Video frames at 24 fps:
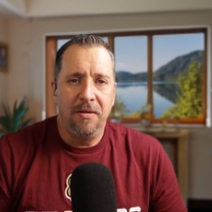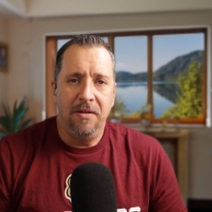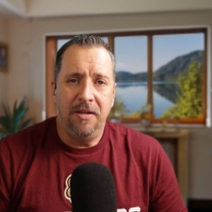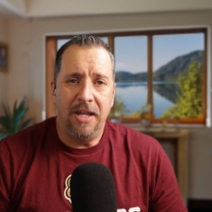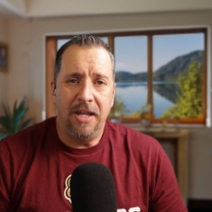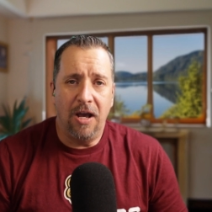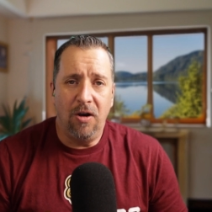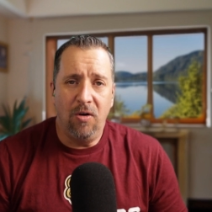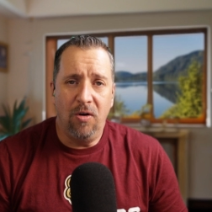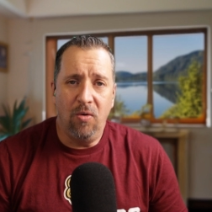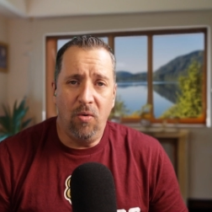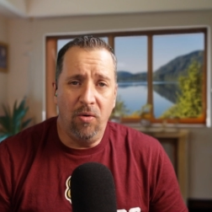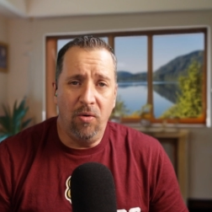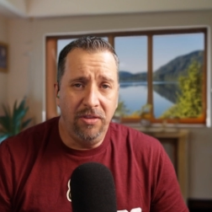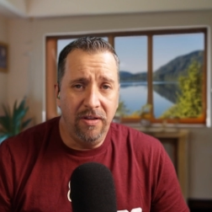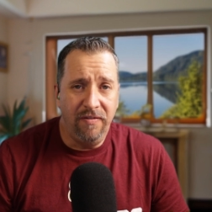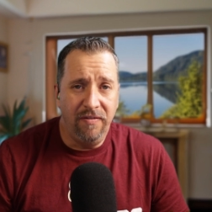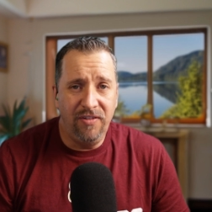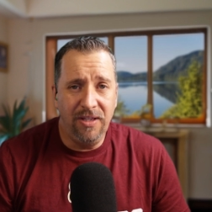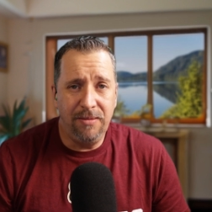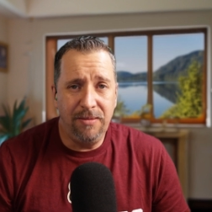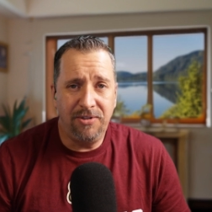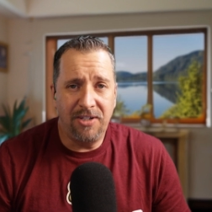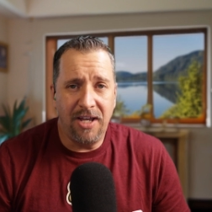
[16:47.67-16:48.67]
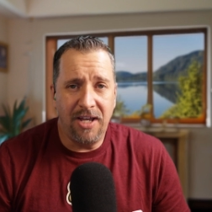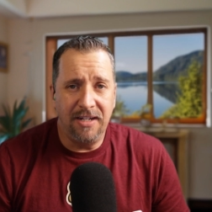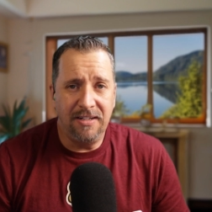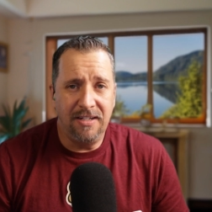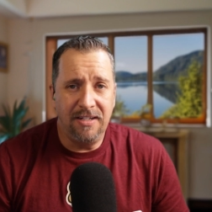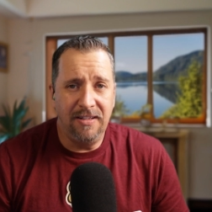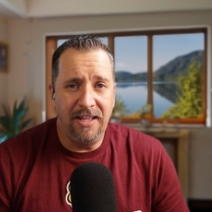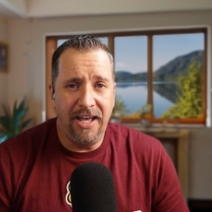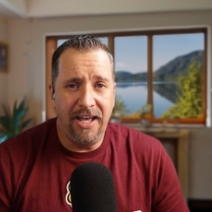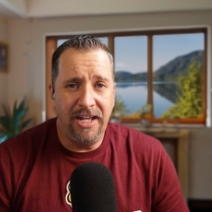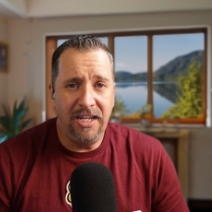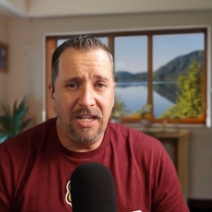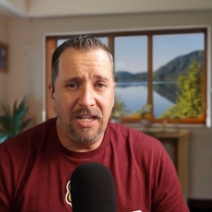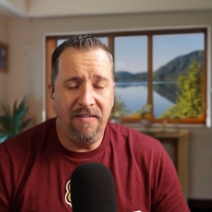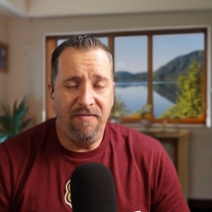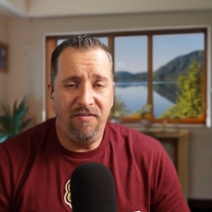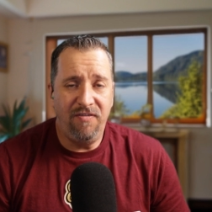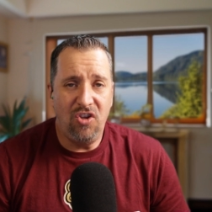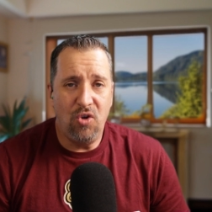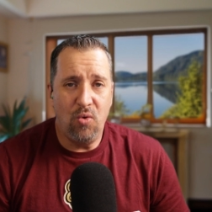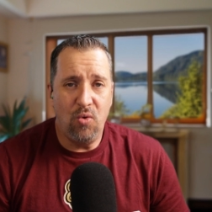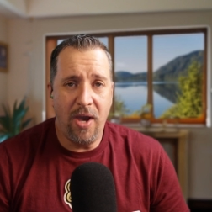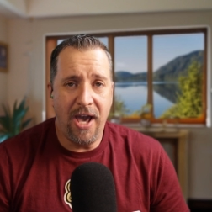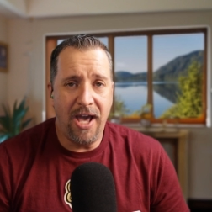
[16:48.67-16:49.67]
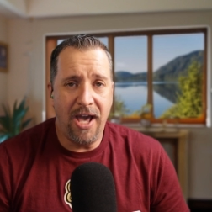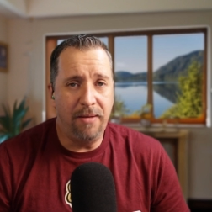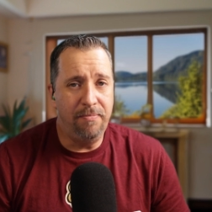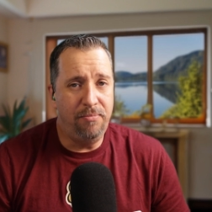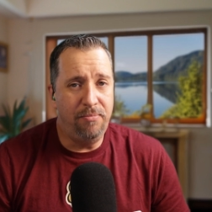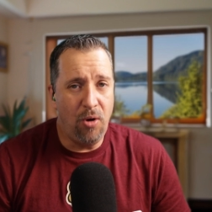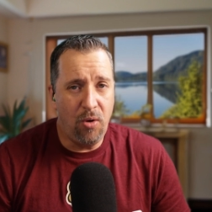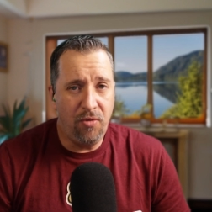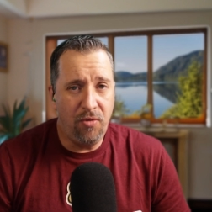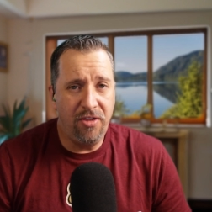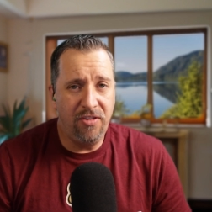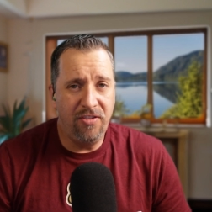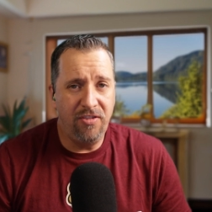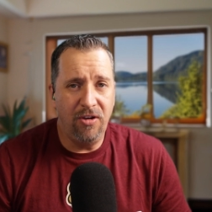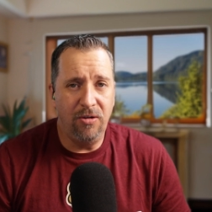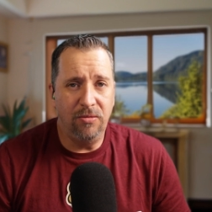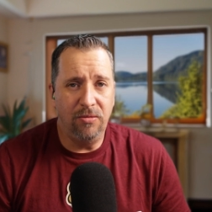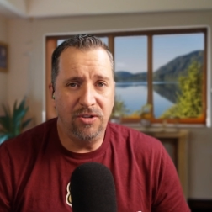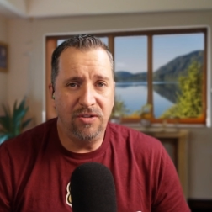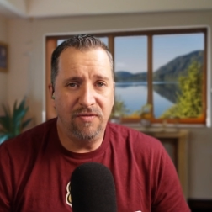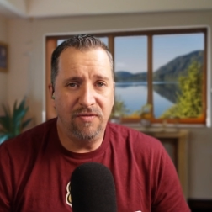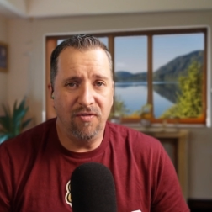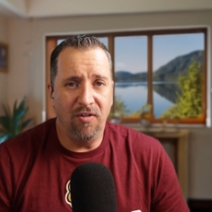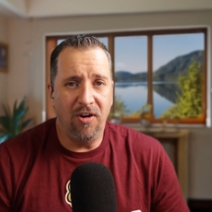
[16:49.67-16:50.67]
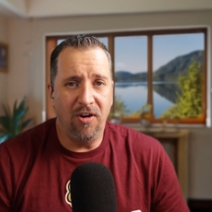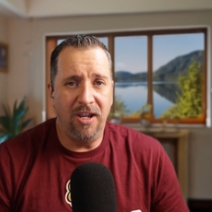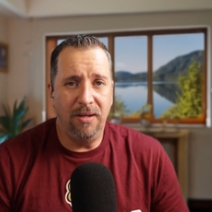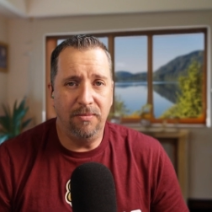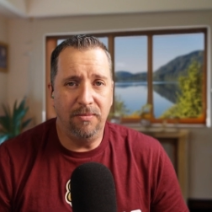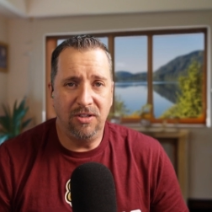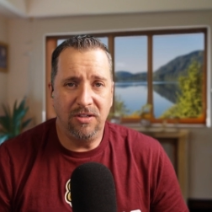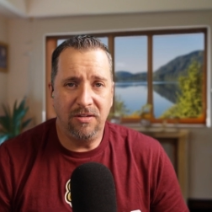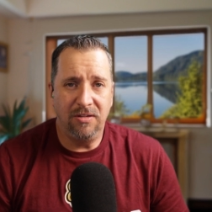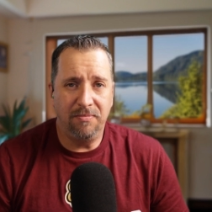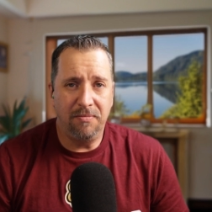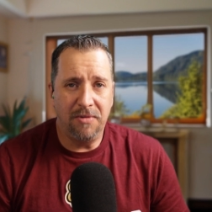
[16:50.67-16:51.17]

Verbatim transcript: Now, on the flip side to that, if you had both of those frames